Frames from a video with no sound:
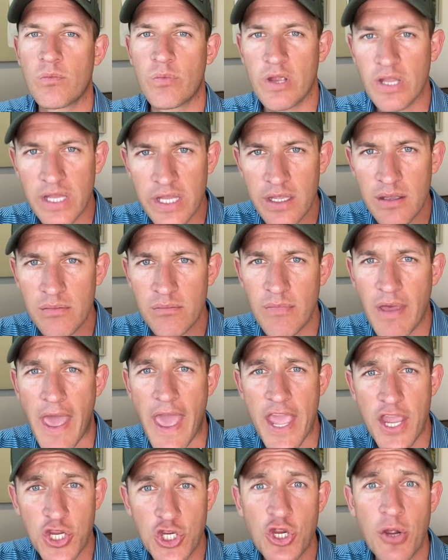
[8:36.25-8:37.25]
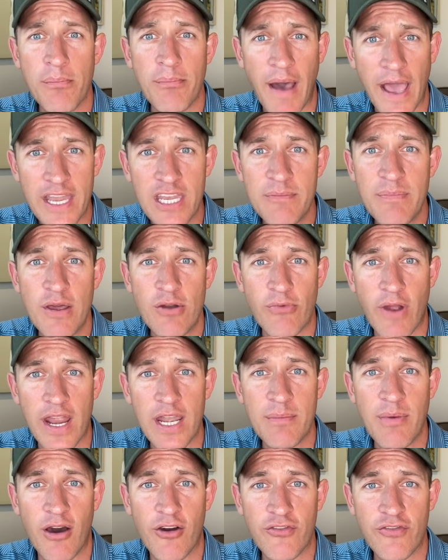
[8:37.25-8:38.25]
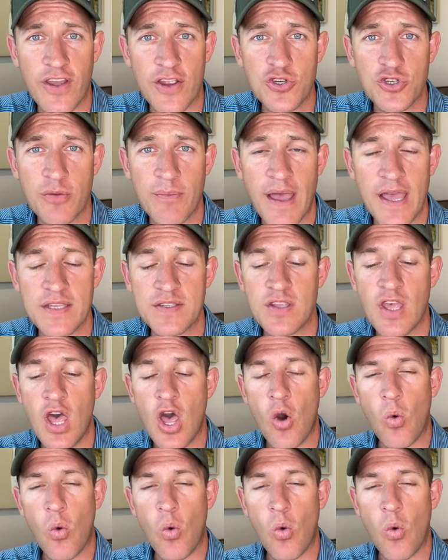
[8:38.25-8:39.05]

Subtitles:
Really? Asia might have been right about facial masks?